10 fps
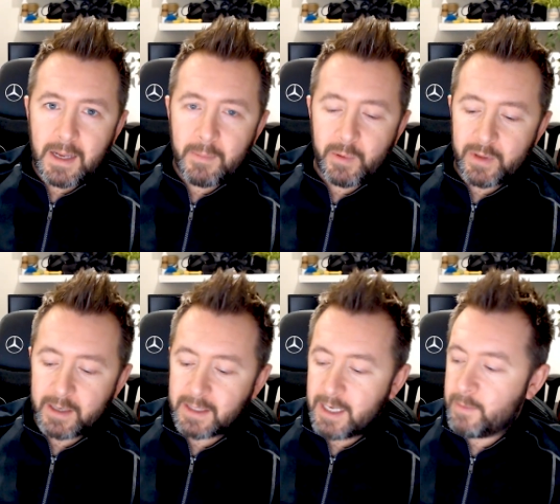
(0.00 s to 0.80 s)
Happy with
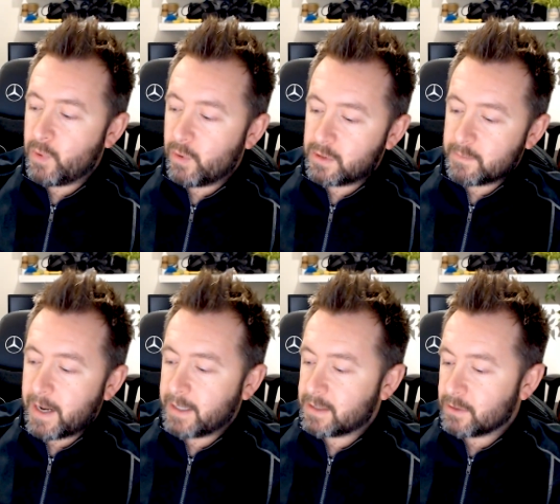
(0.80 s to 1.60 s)
that. Keyboards,
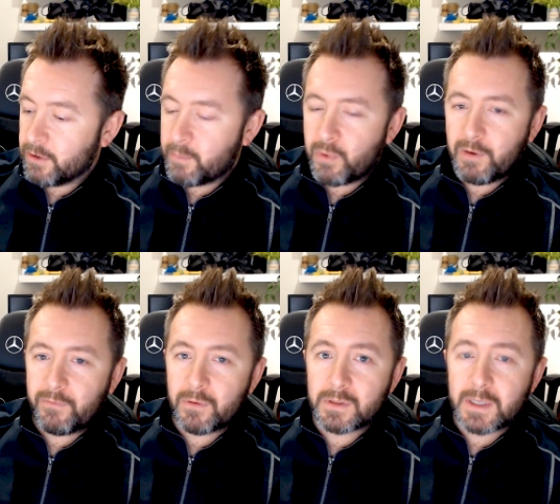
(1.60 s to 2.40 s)
mice, other
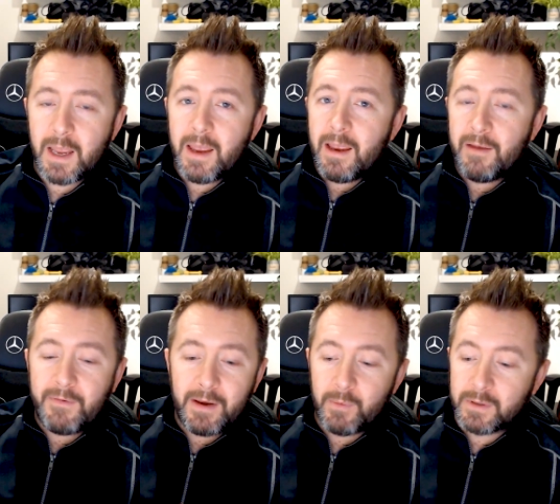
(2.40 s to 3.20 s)
peripherals.
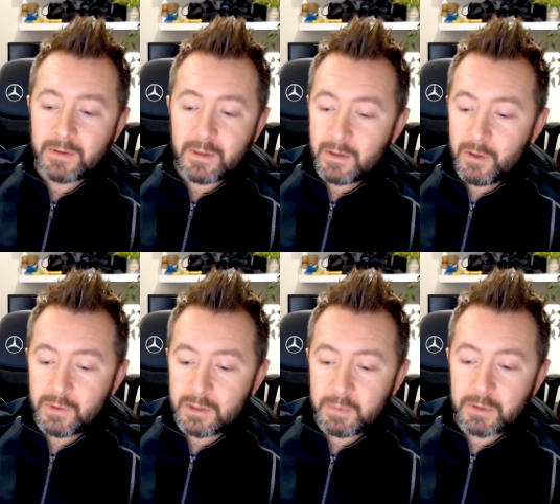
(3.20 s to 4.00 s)
If anyone
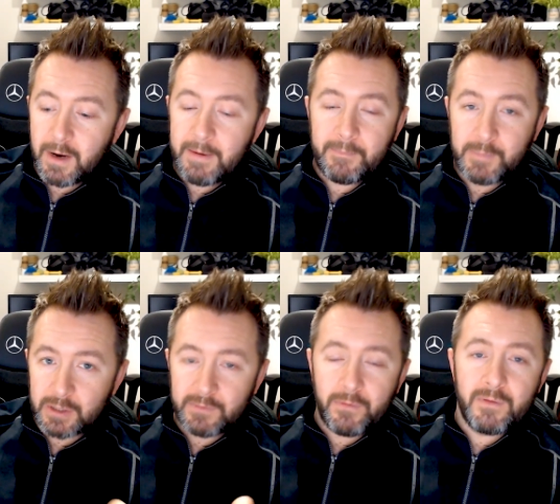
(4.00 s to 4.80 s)
who subscribed
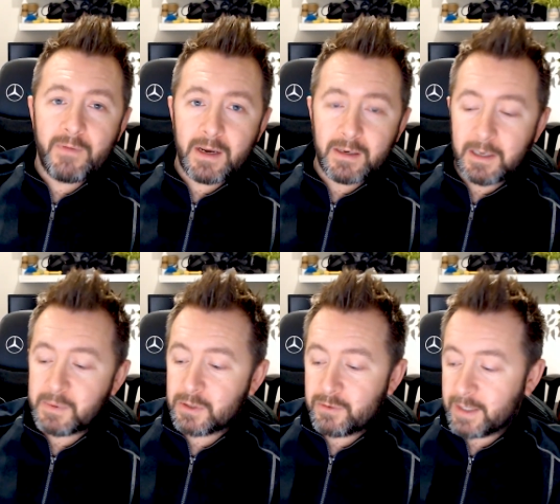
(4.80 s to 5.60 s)
just for Inventor
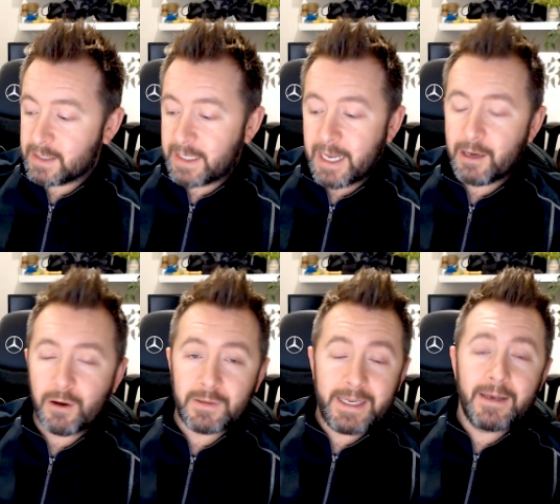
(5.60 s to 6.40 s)
Tips and Tricks
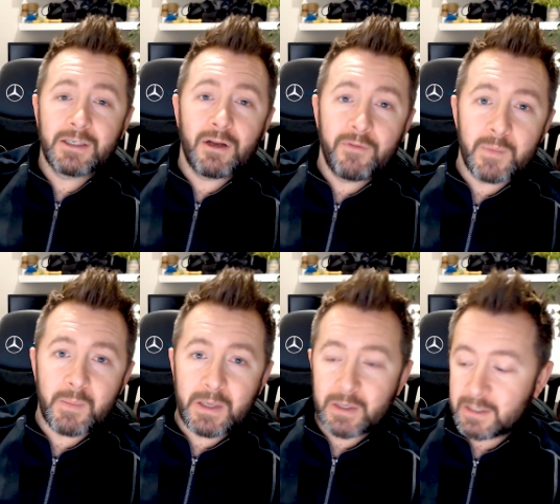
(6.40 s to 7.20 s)
kicks off at
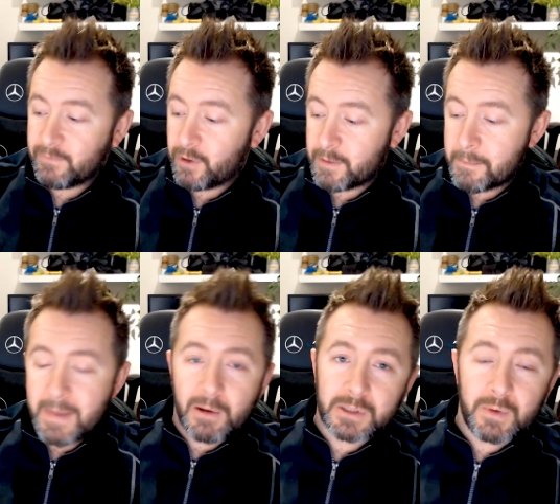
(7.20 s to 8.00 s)
me because I've got a
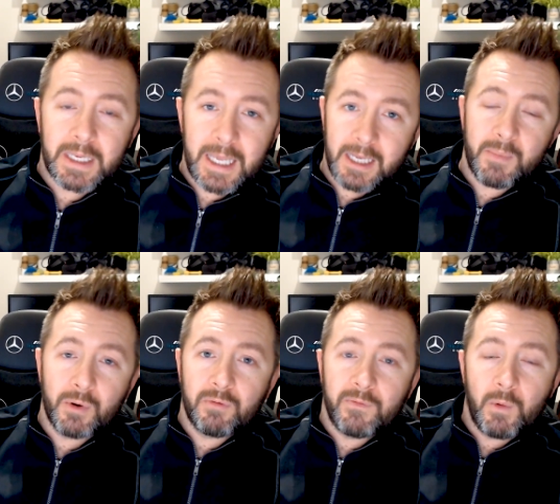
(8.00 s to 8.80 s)
mouse or a
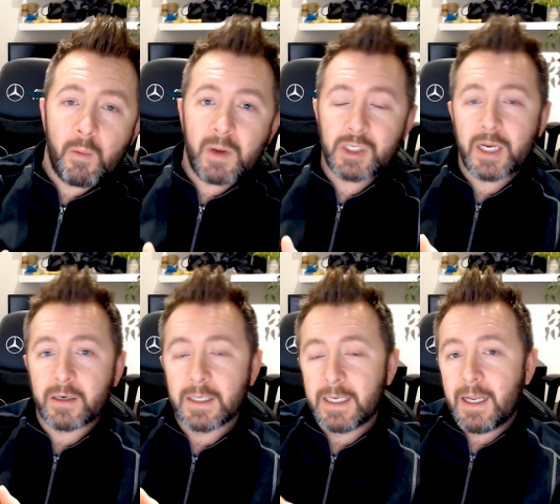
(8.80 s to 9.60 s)
keyboard review on my
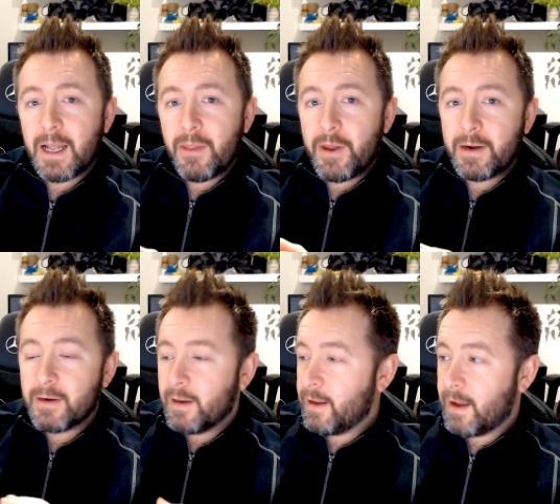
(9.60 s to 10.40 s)
channel,
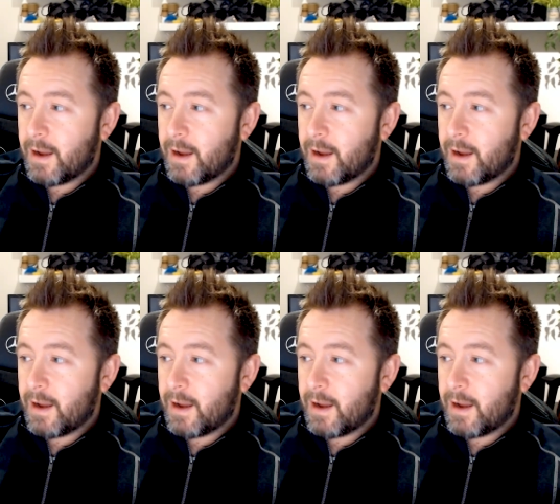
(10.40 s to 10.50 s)
then